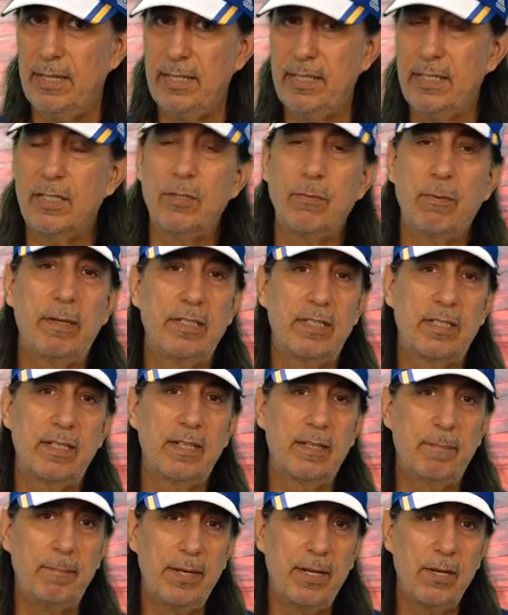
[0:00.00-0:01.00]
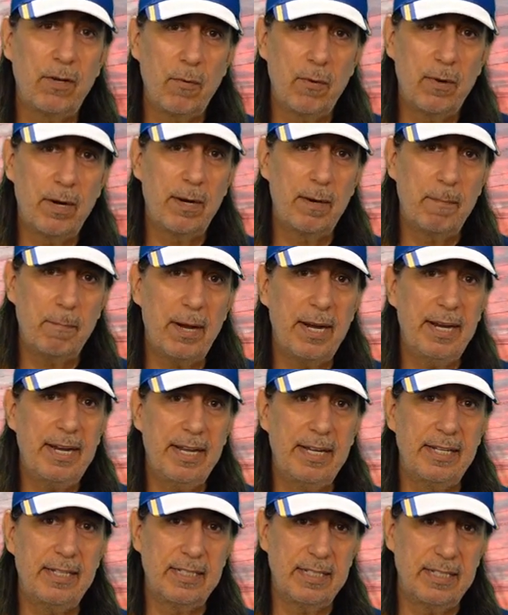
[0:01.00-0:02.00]
This is what's been going on in my
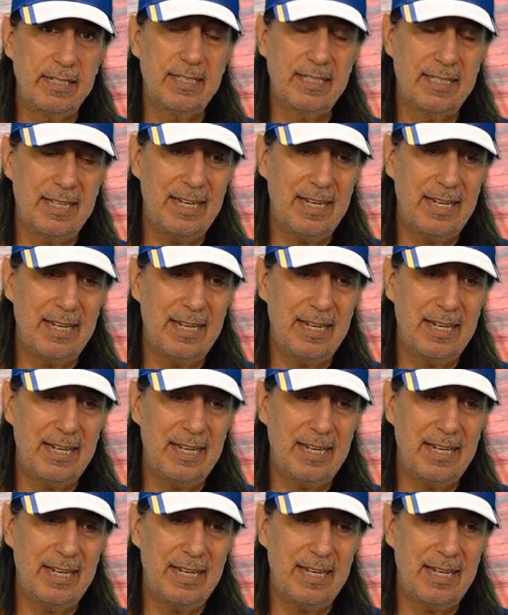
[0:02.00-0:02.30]
head since